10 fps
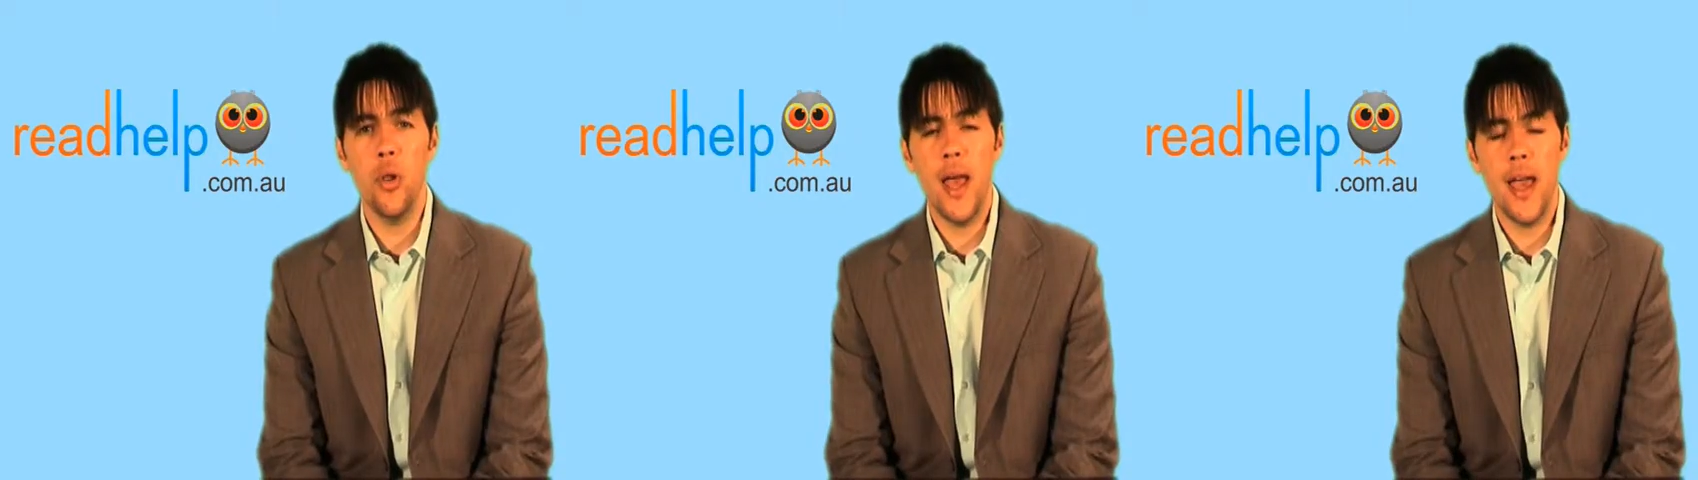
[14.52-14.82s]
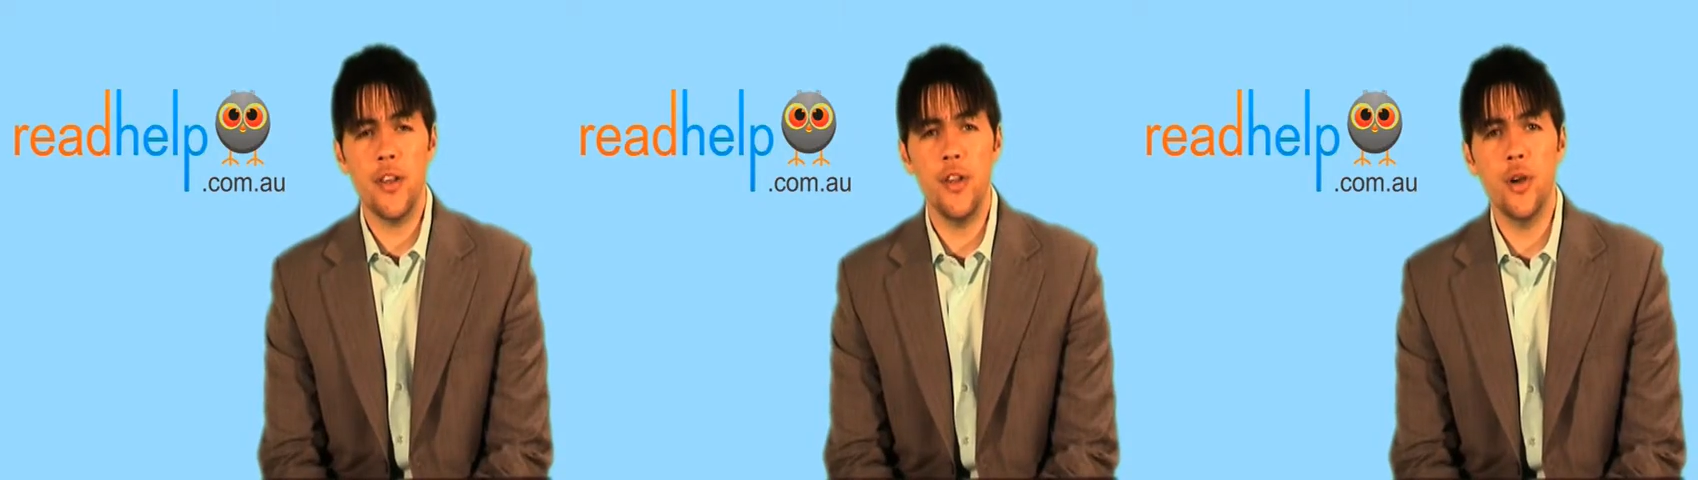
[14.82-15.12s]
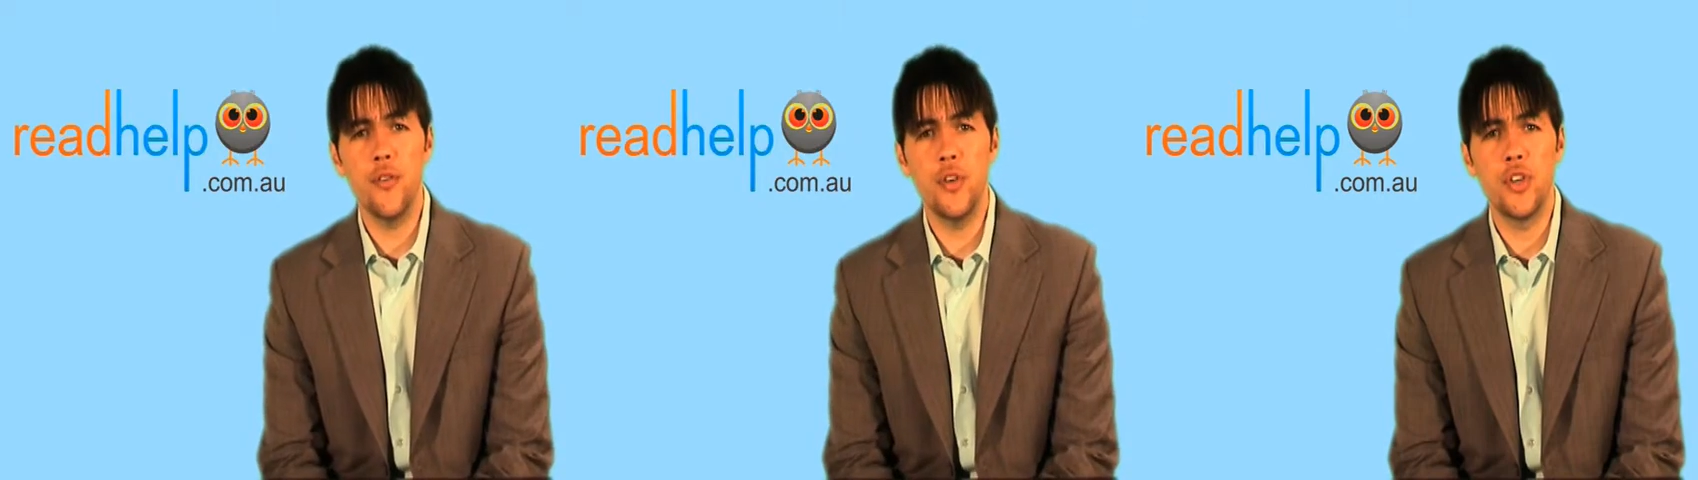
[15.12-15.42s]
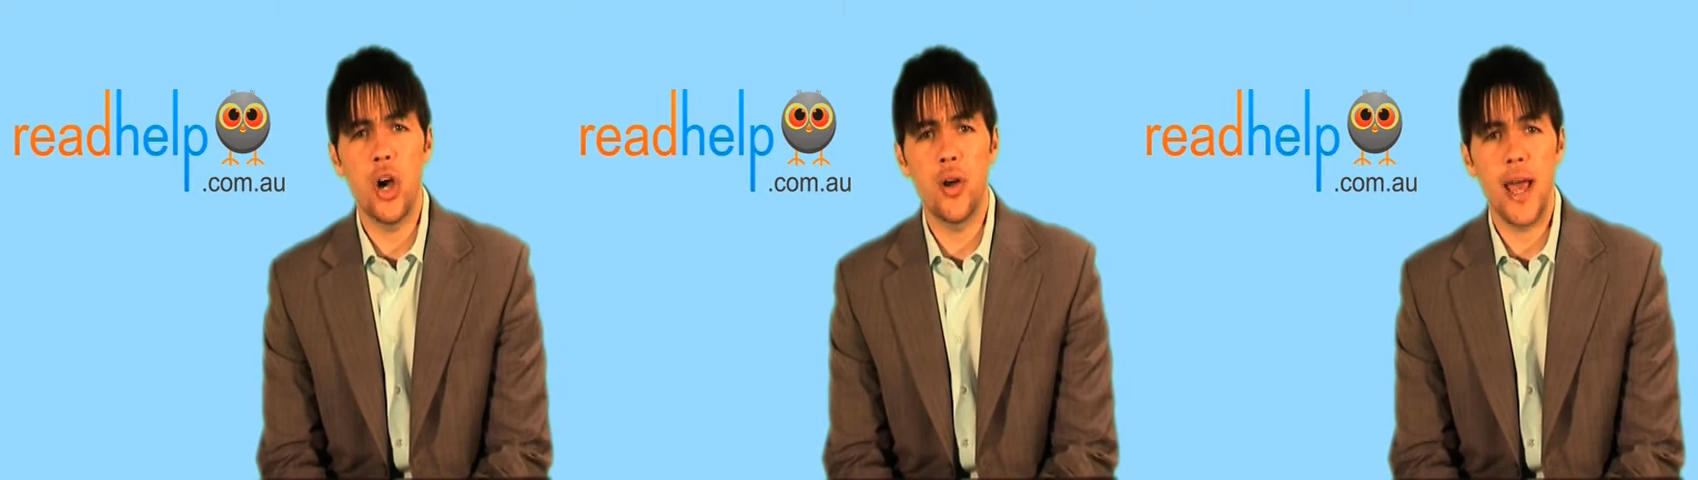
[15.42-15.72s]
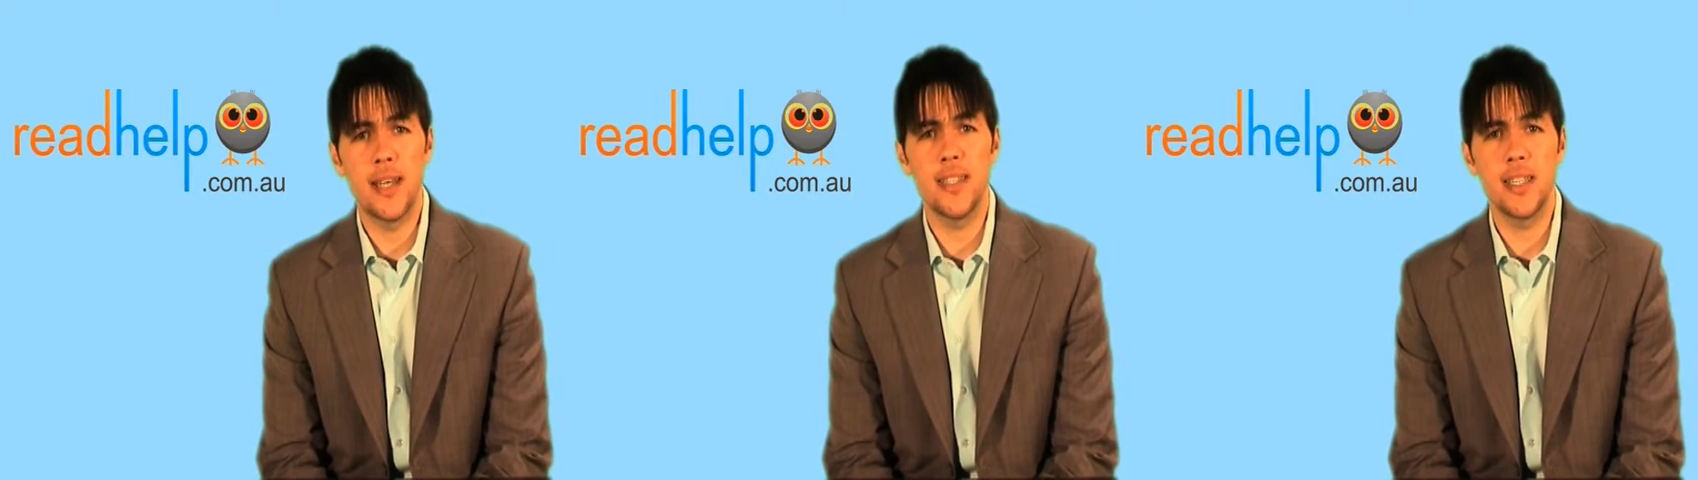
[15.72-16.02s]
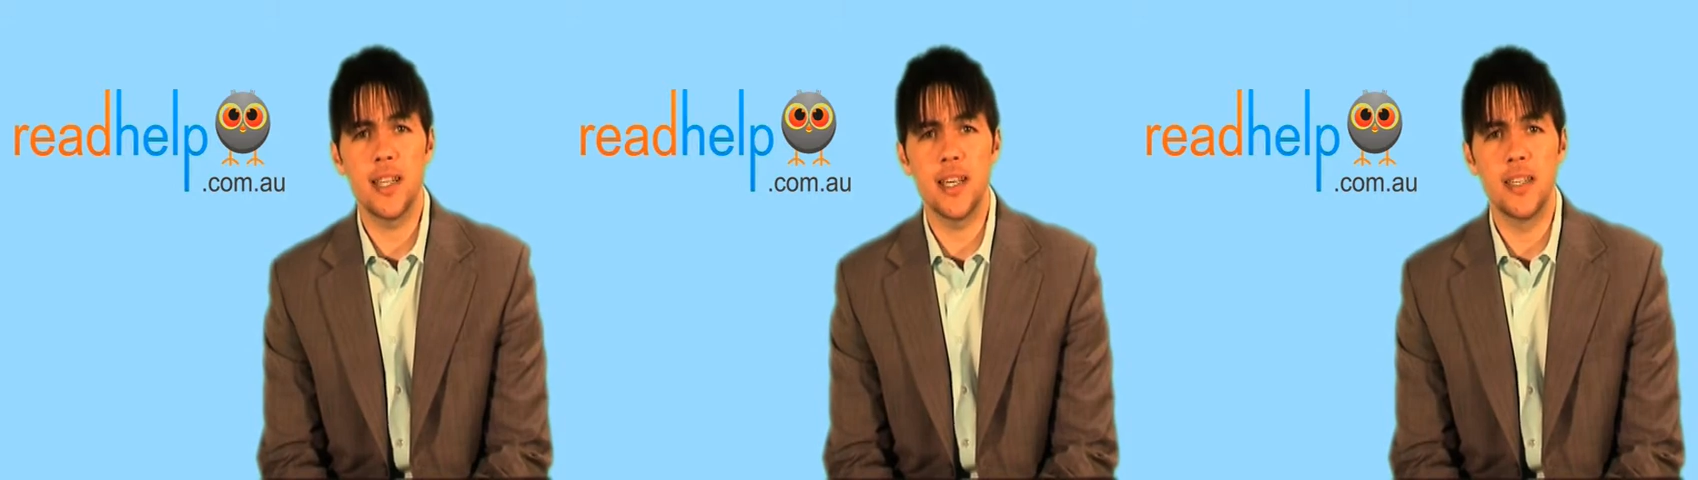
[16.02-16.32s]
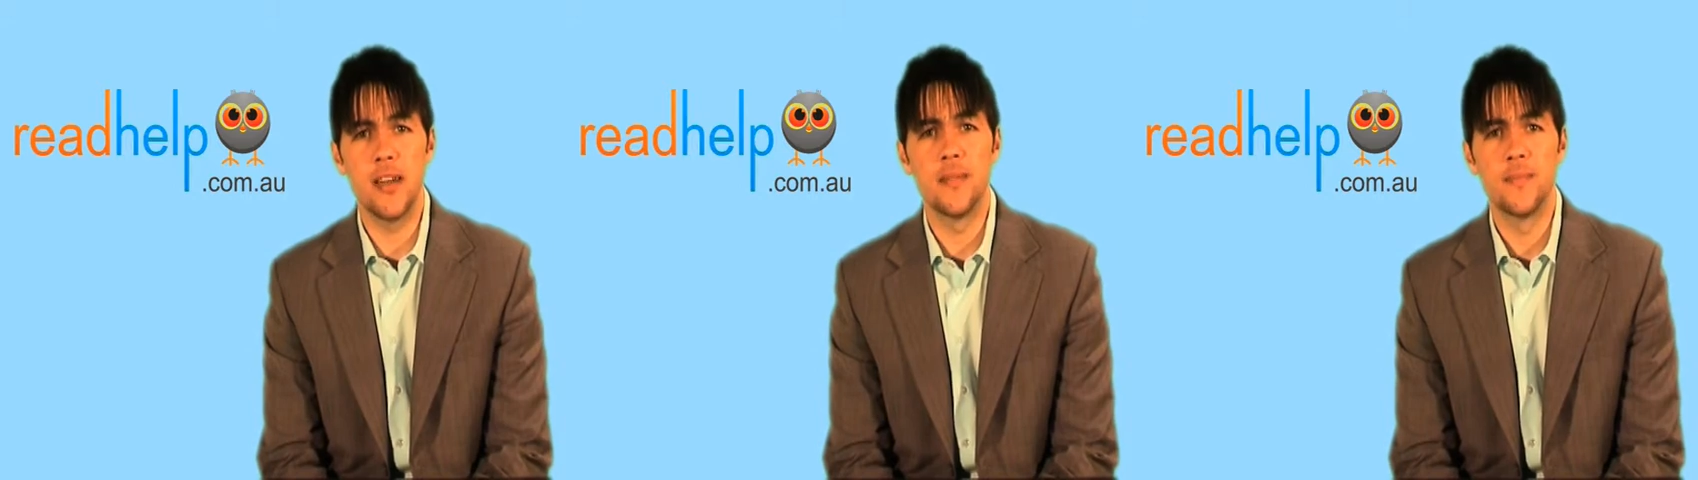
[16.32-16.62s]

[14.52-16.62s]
how do you know if your child has dyslexia?